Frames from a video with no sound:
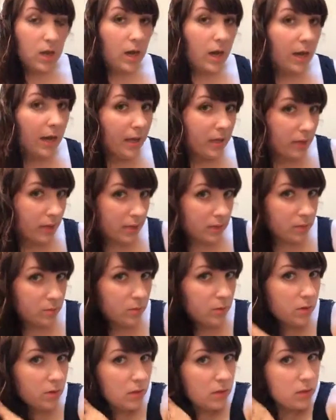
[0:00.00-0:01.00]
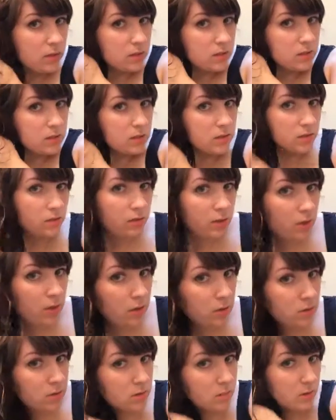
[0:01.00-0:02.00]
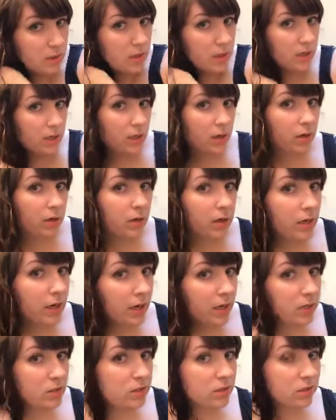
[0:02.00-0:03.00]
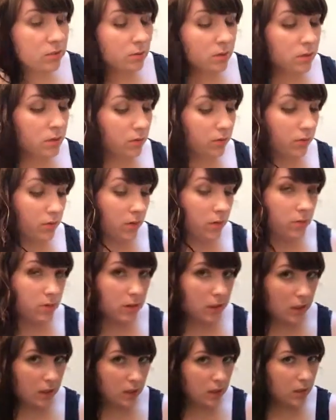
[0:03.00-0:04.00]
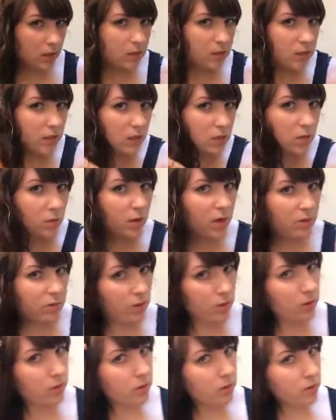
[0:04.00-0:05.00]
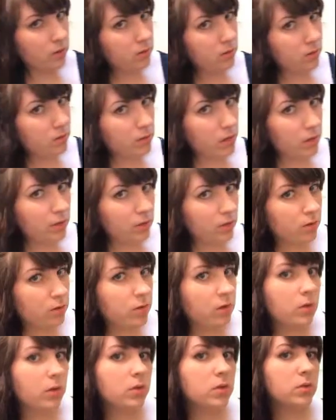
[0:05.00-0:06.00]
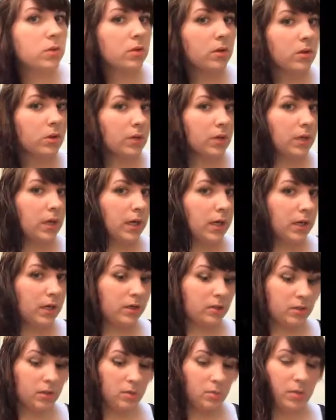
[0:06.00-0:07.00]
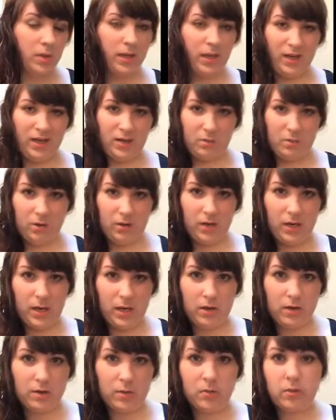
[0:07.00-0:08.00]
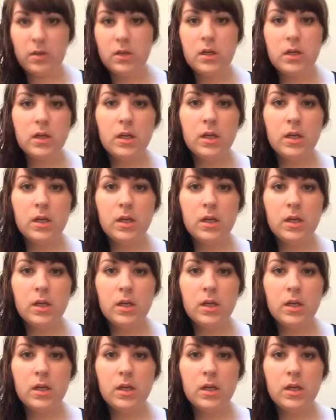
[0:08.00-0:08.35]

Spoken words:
I like to put it in so it coats my hair, and actually with diffusing it, because I know I've heard other girls with curly hair complain about how,